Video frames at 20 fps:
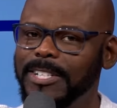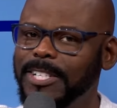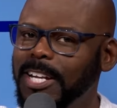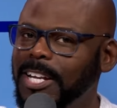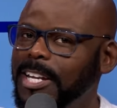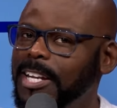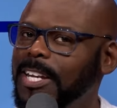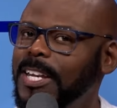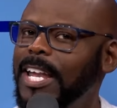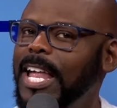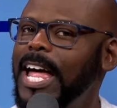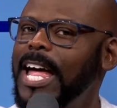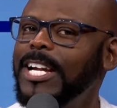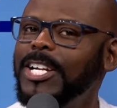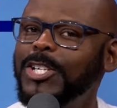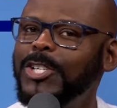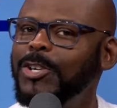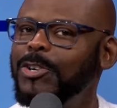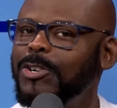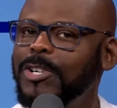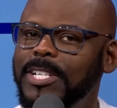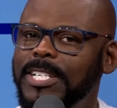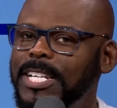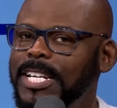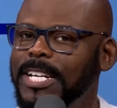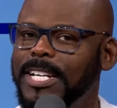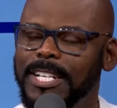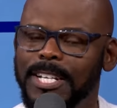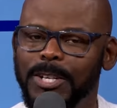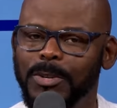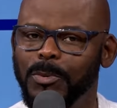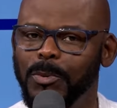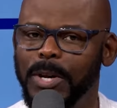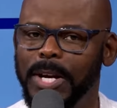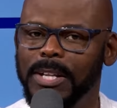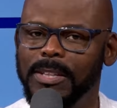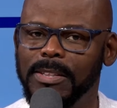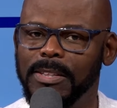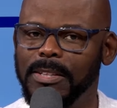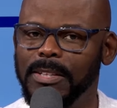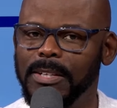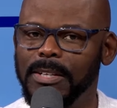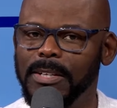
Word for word: a lot you're dealing with.